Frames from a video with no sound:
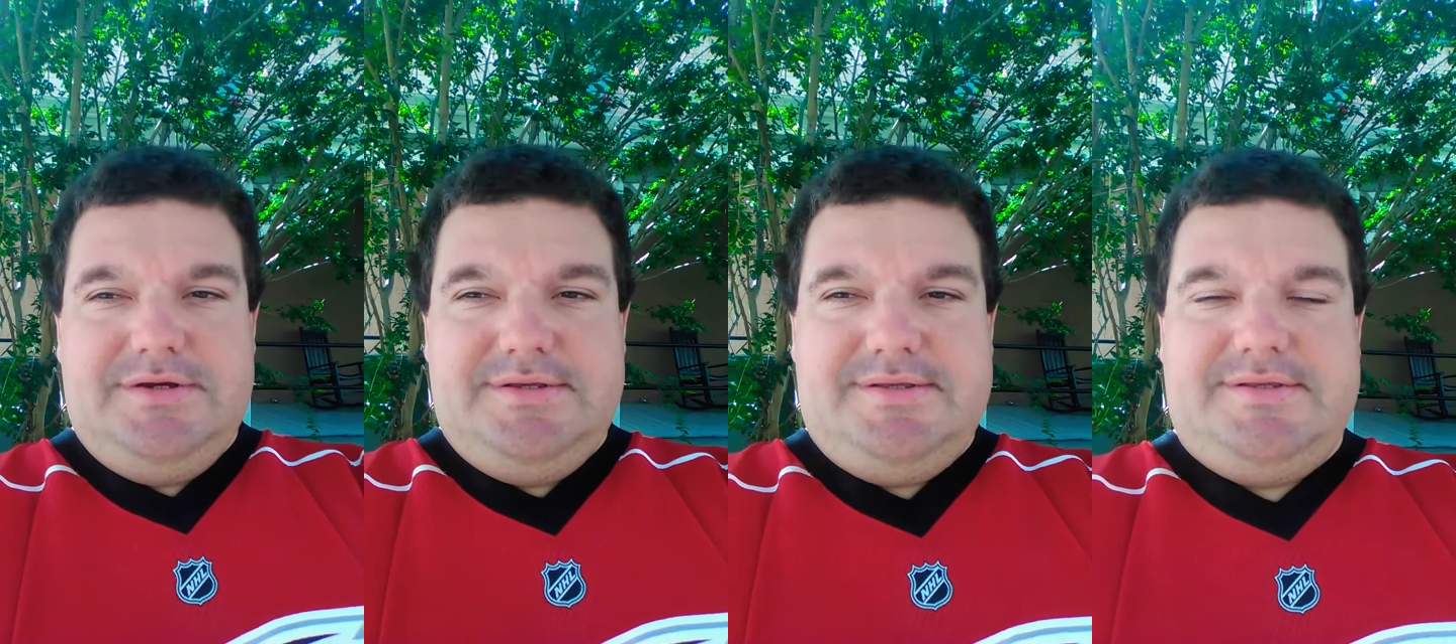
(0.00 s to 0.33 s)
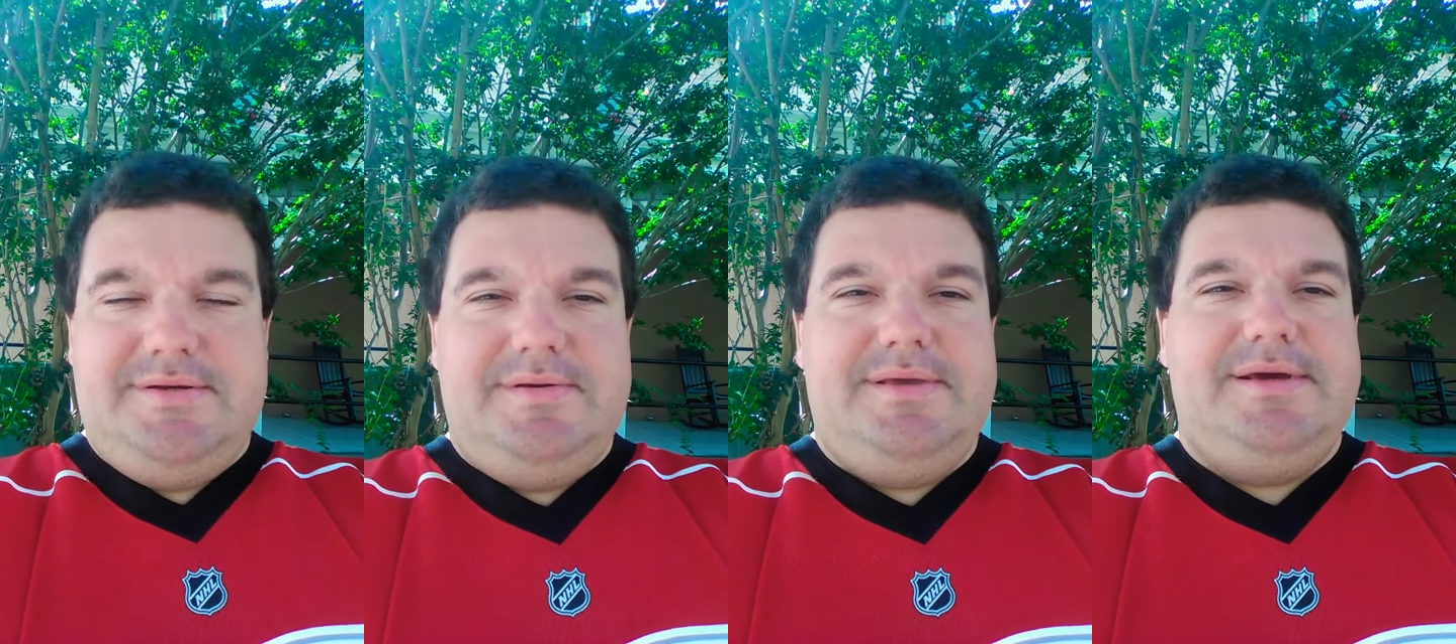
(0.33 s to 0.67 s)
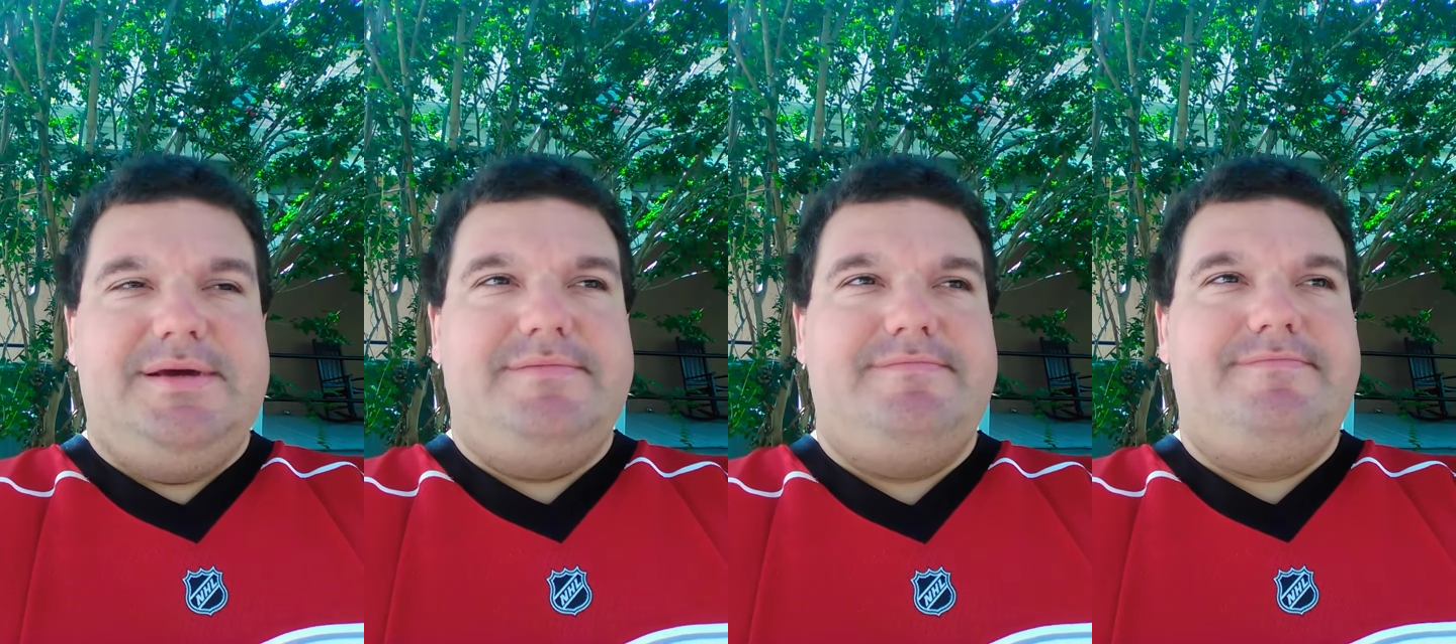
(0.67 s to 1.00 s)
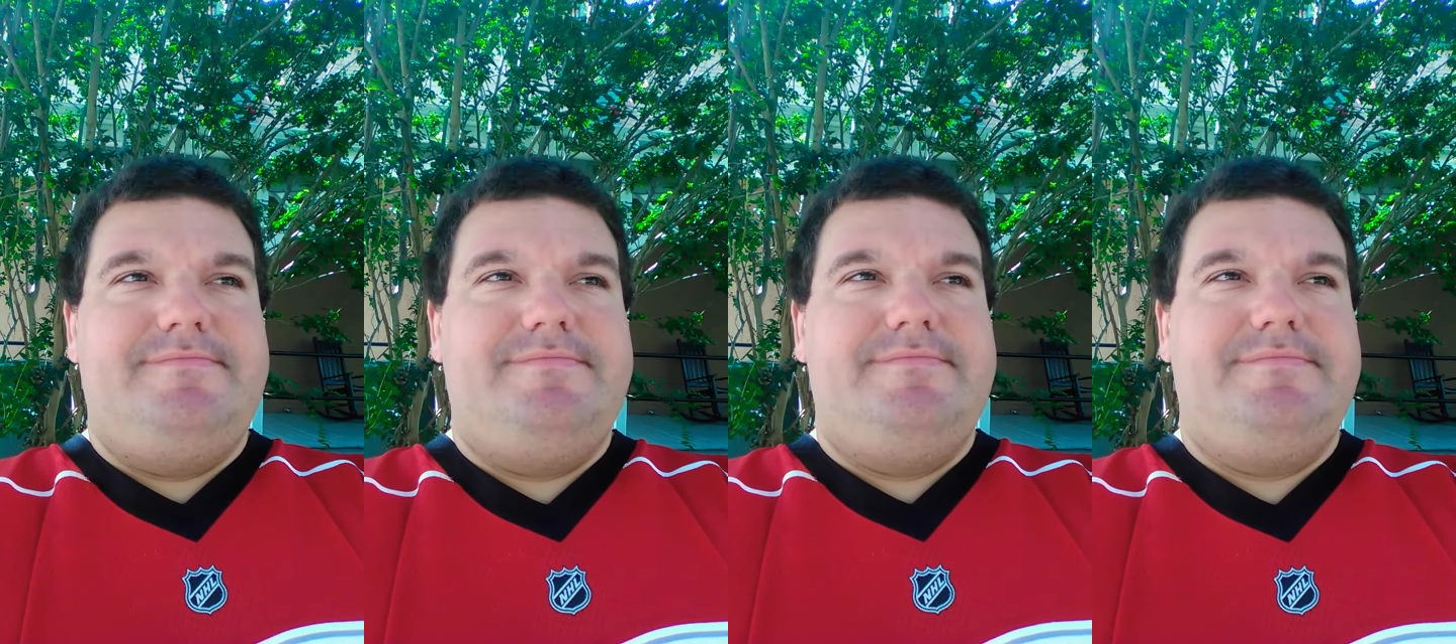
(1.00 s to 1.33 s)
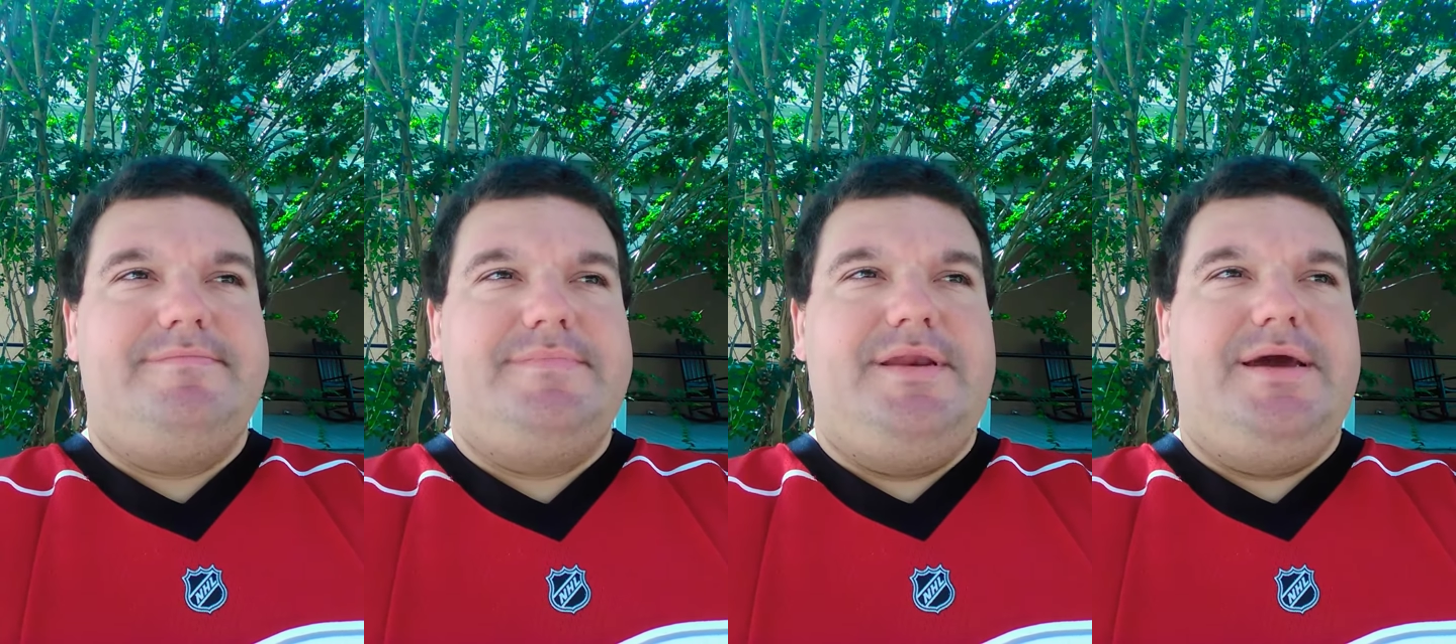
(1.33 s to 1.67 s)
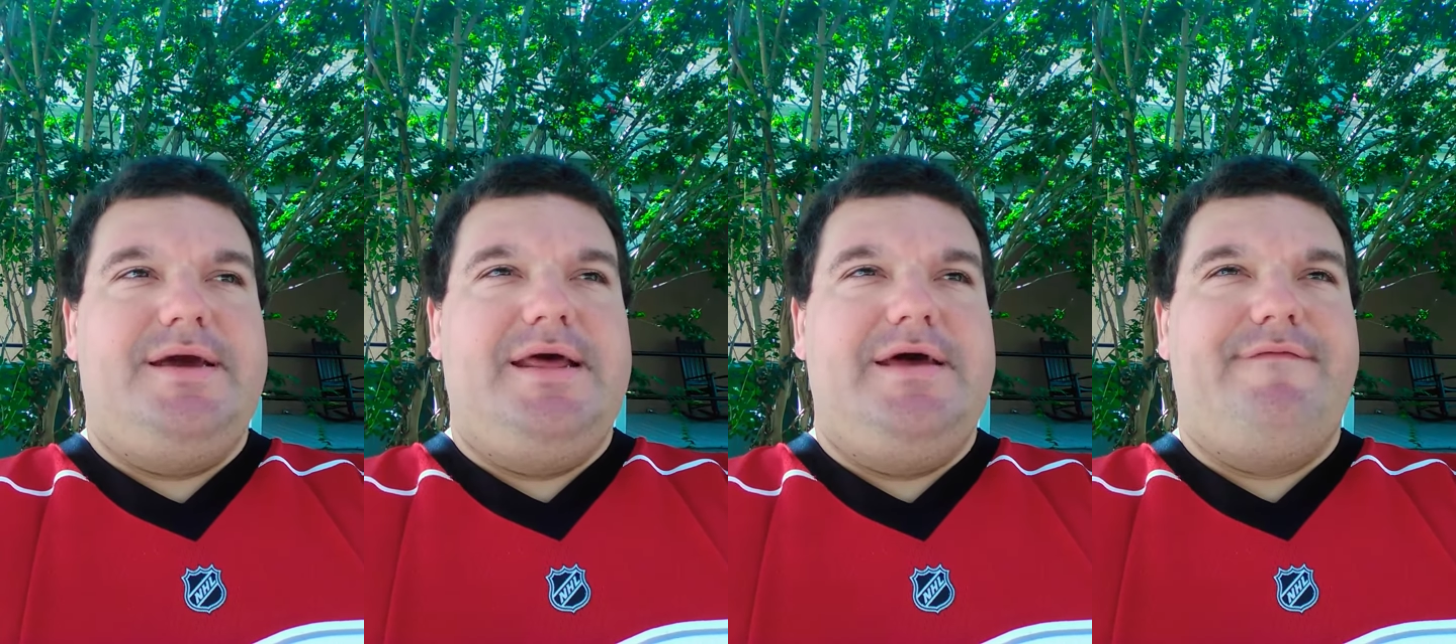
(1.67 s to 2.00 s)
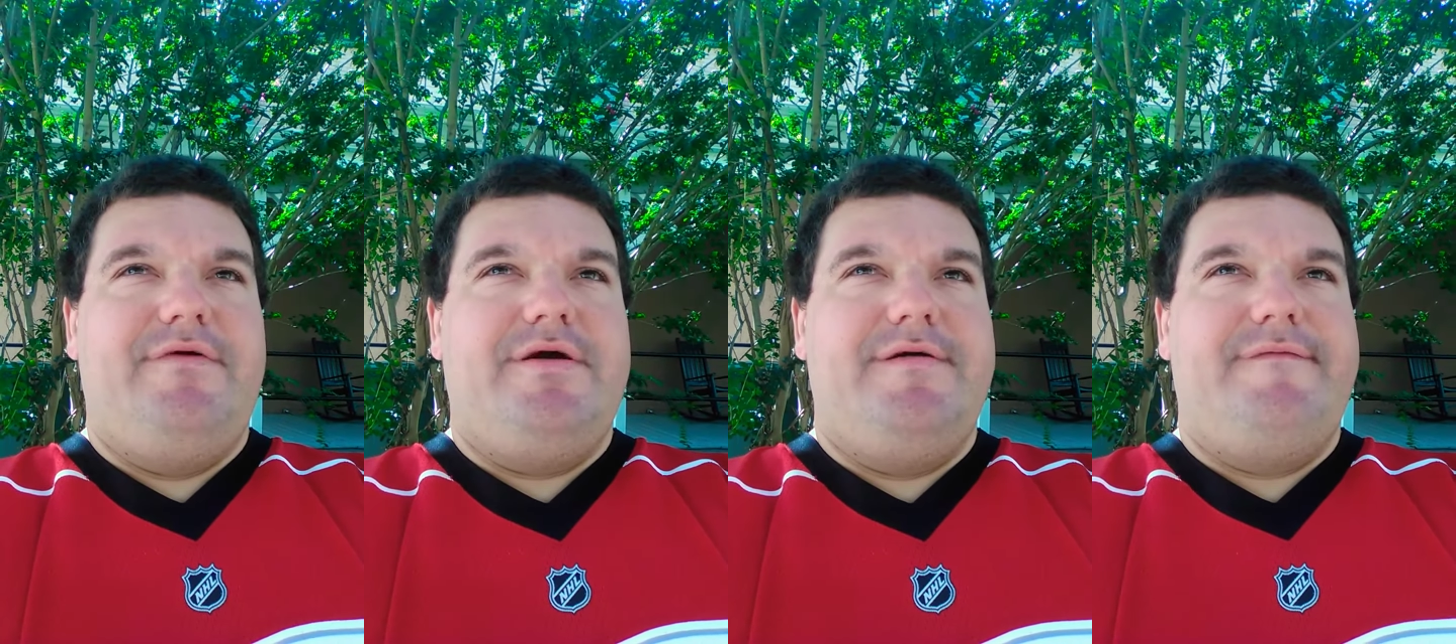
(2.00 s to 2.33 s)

So yeah, Nikolai Volkoff.